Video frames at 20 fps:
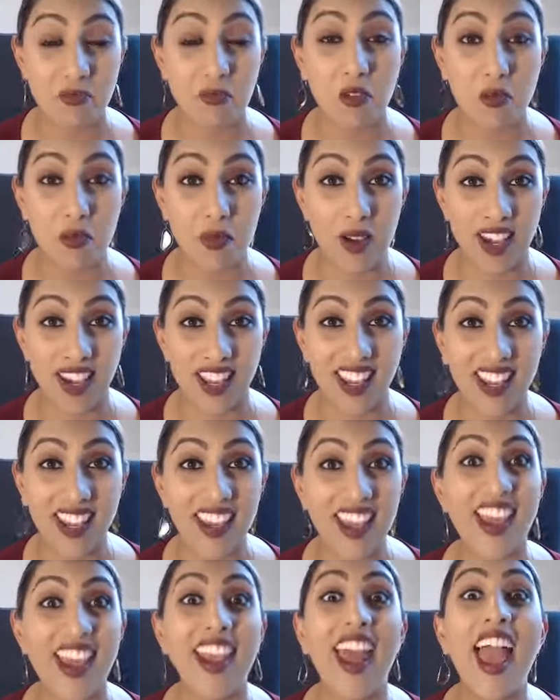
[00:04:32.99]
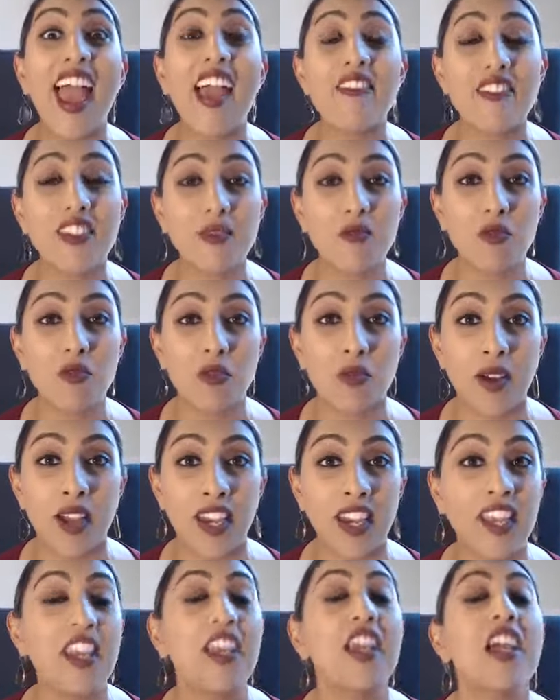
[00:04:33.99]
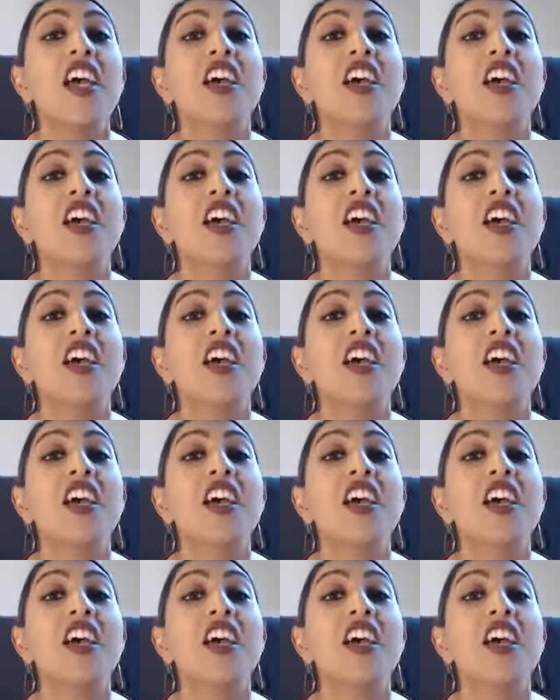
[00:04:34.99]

more money and having more money.